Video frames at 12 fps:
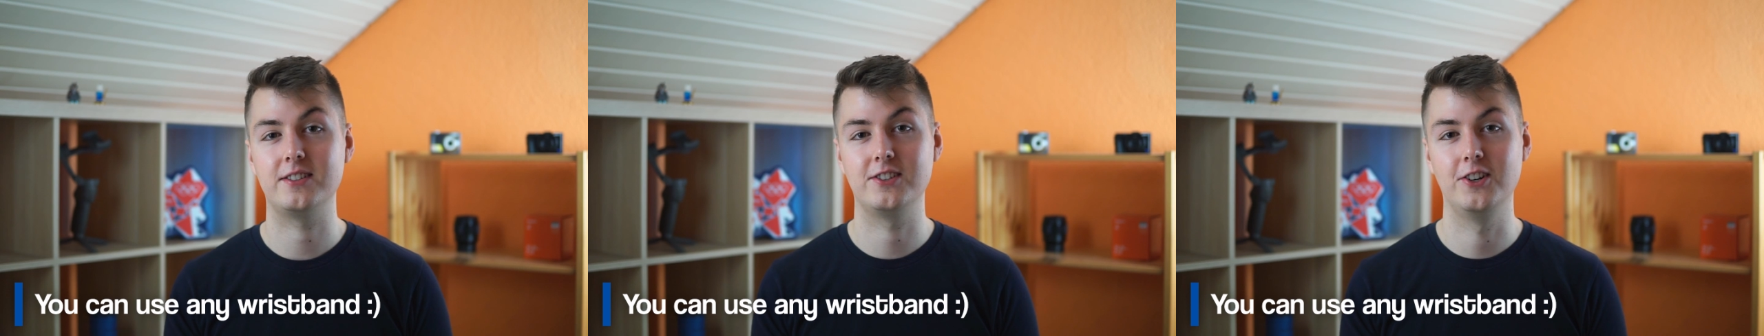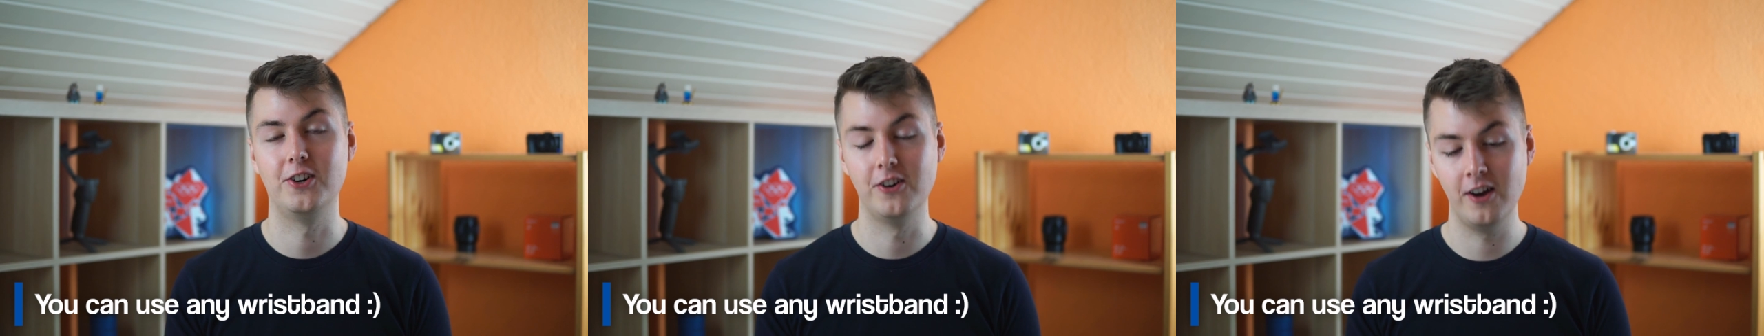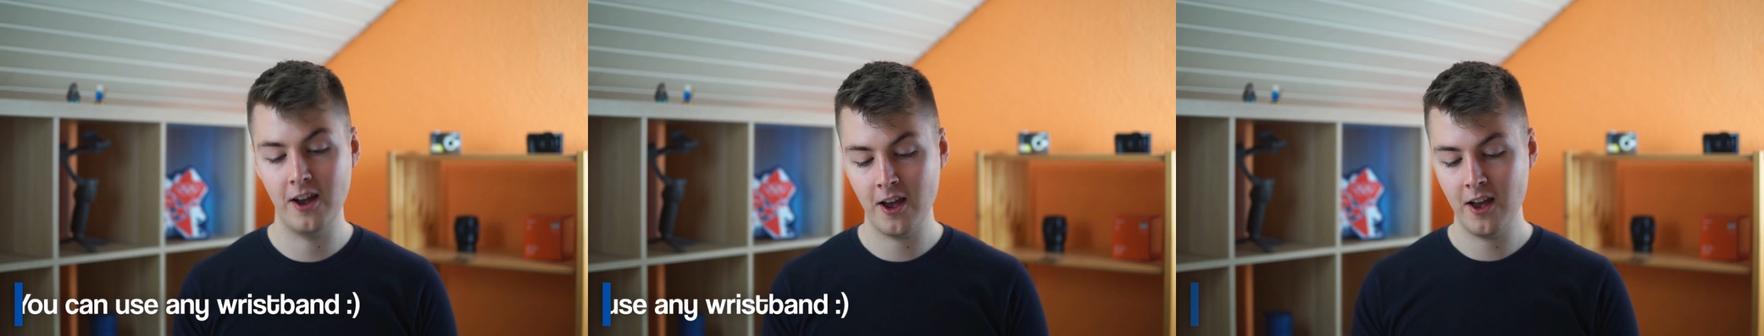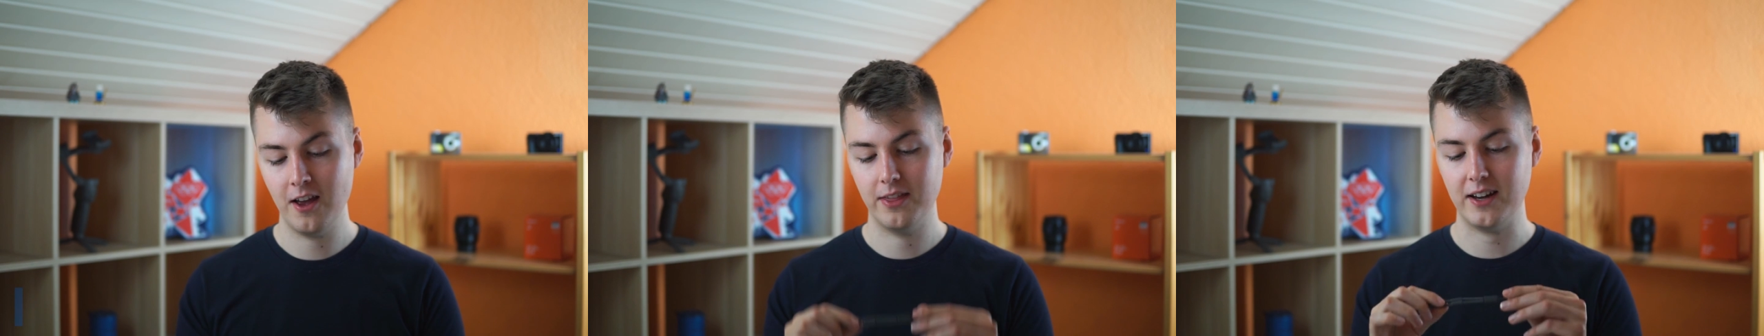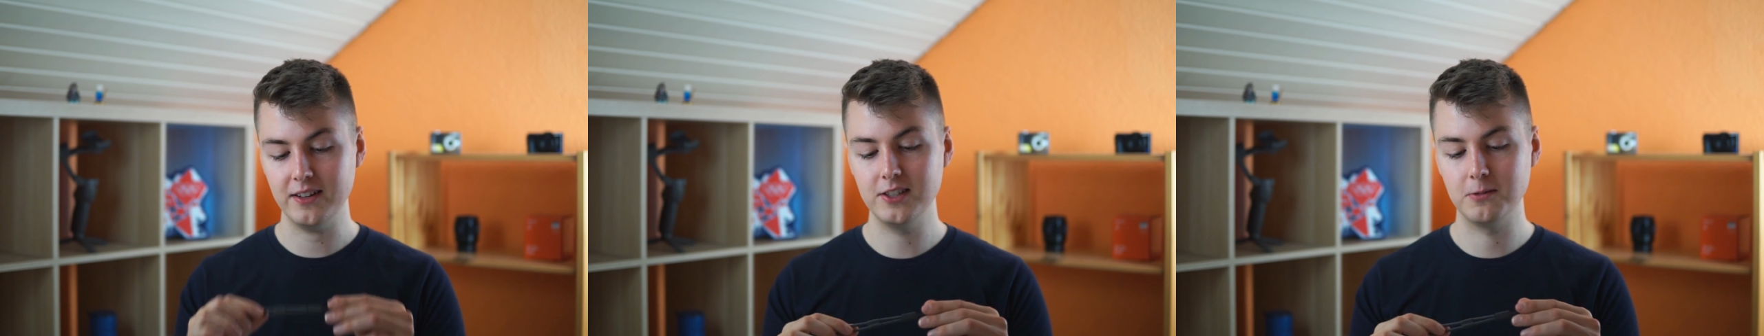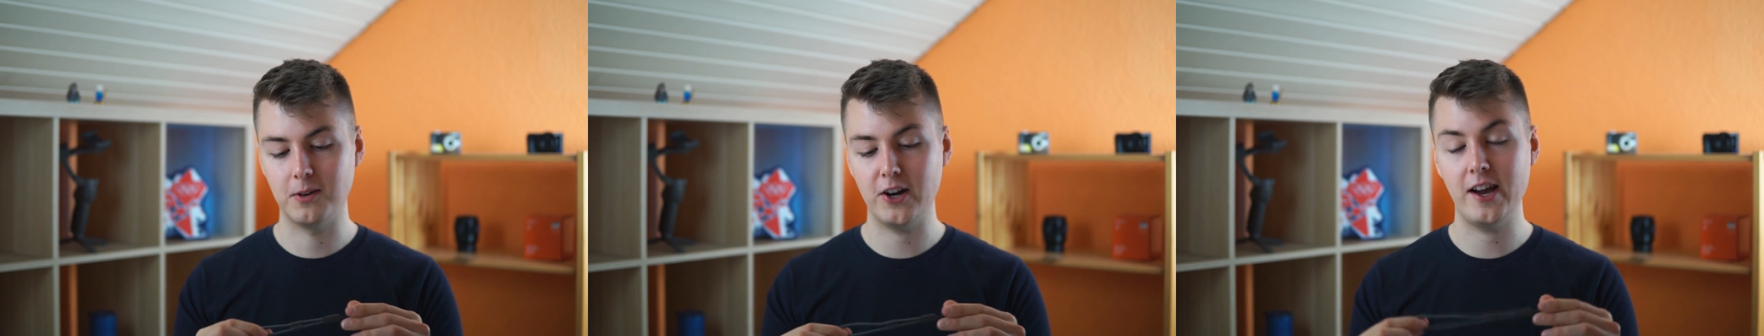So that
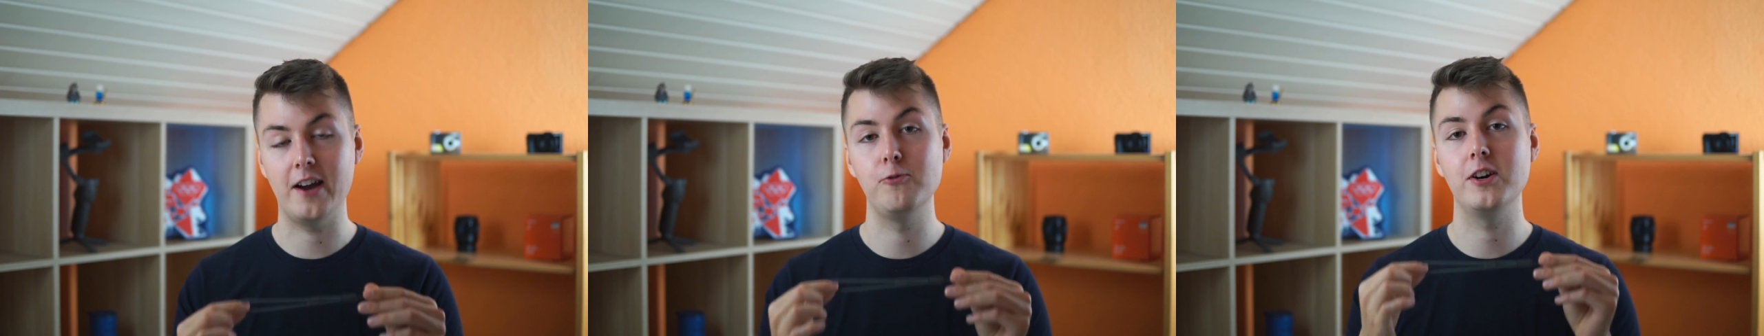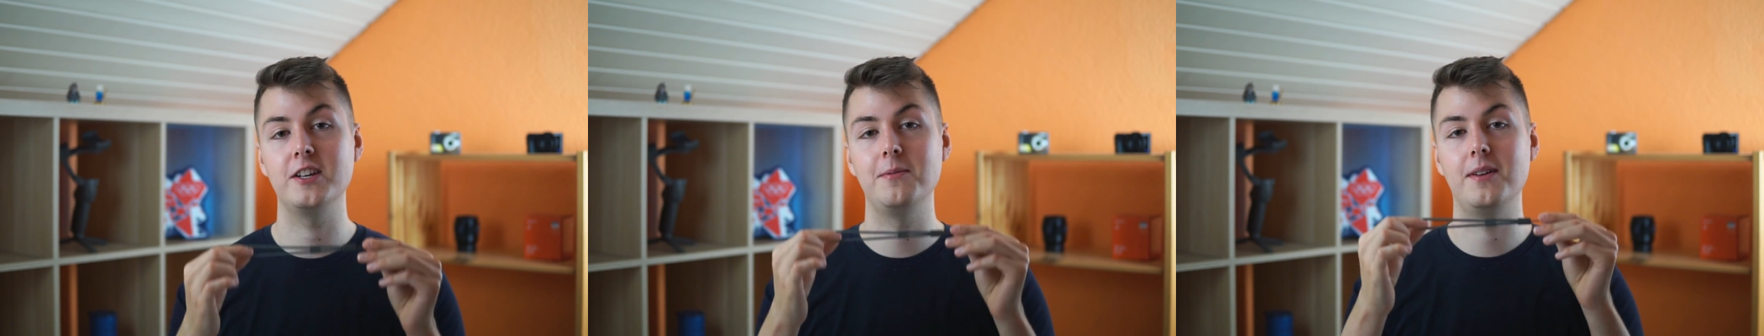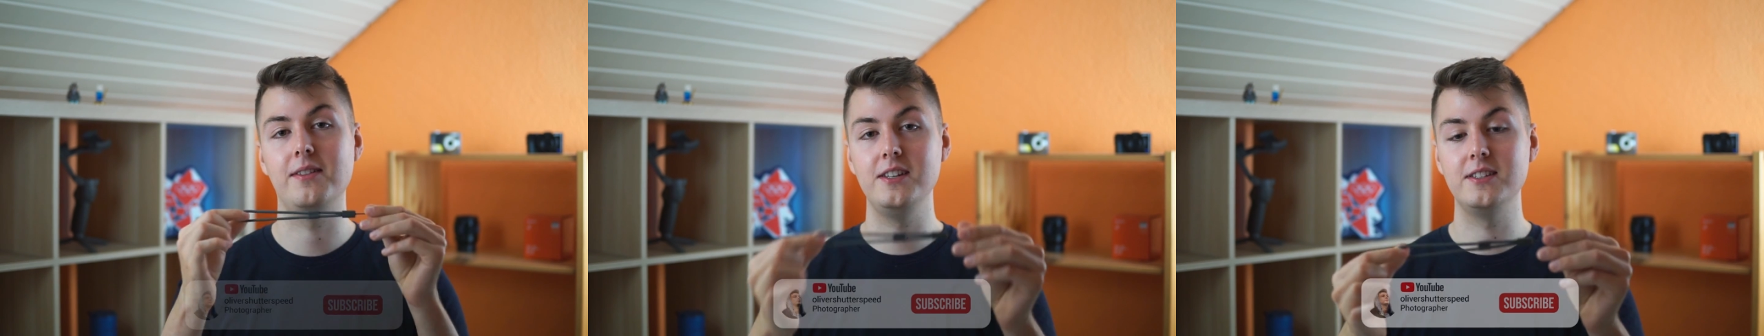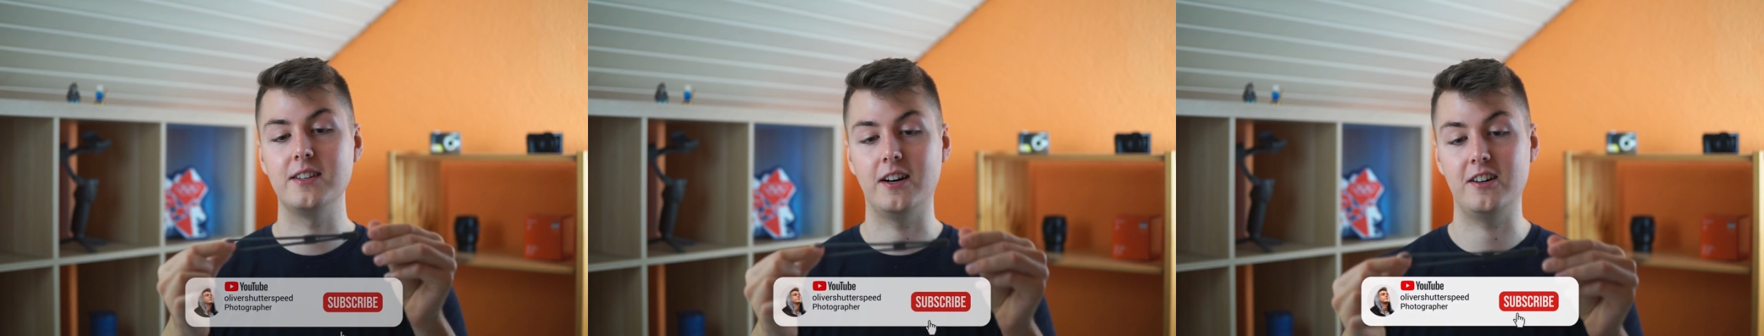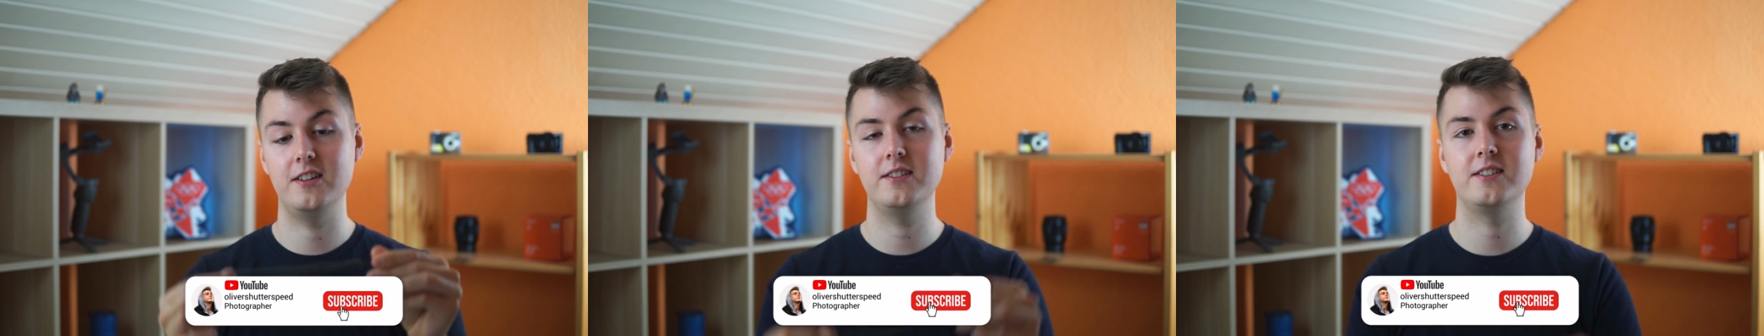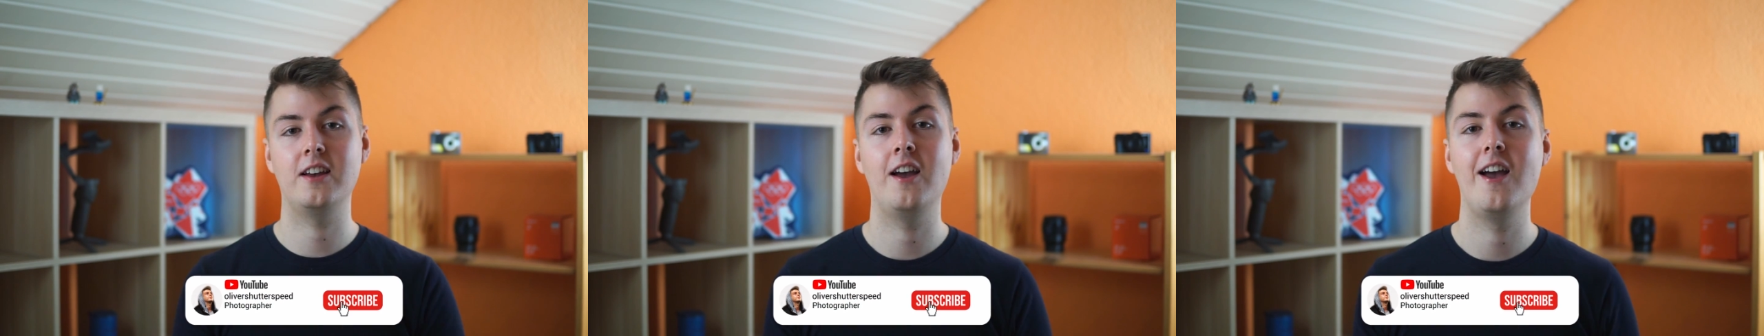is why I recommend these guys,